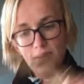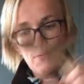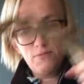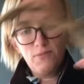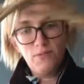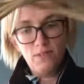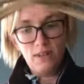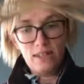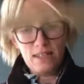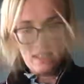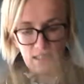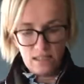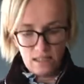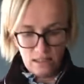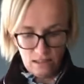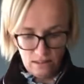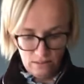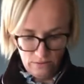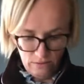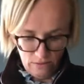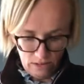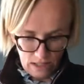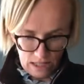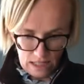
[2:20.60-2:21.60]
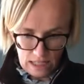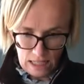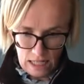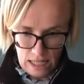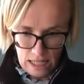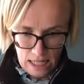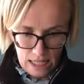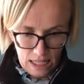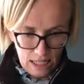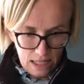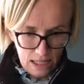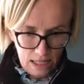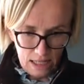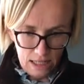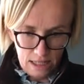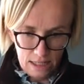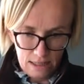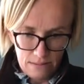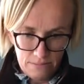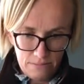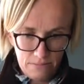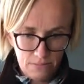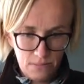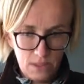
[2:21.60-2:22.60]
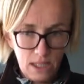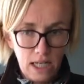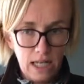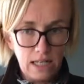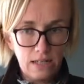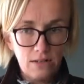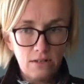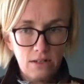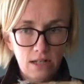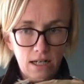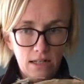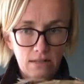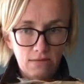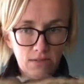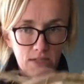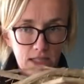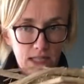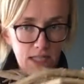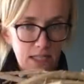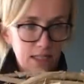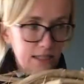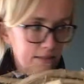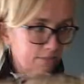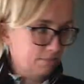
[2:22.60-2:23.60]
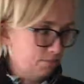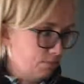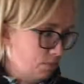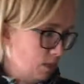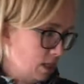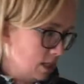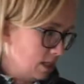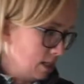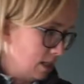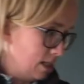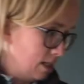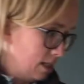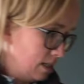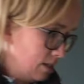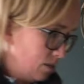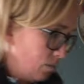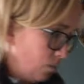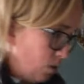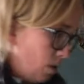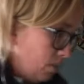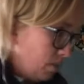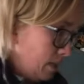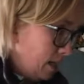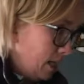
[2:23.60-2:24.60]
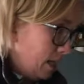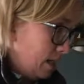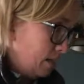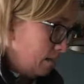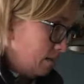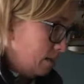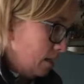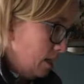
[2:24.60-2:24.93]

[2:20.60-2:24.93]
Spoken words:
fighting the good fight. You'll kind of see bits like this are popping out.